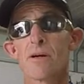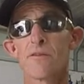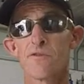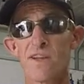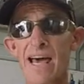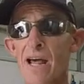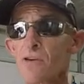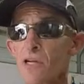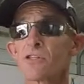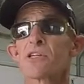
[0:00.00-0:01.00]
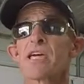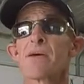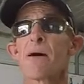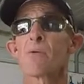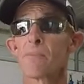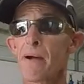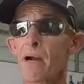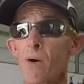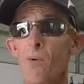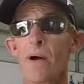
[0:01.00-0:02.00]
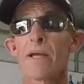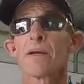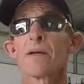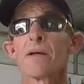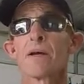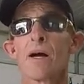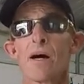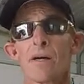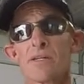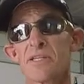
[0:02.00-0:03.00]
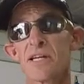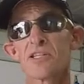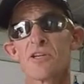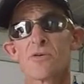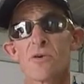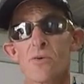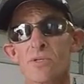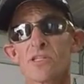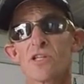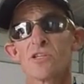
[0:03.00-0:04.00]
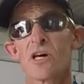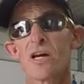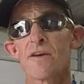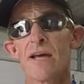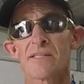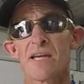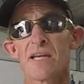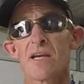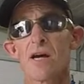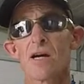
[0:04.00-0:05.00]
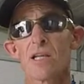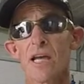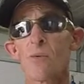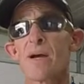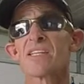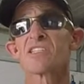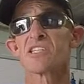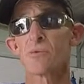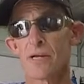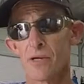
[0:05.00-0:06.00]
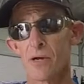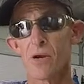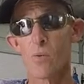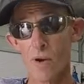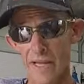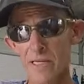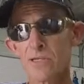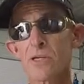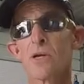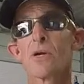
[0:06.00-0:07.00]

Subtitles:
flat-out tungsten came out with a barrel weight. It's actually originally designed as a lightweight C-rig weight.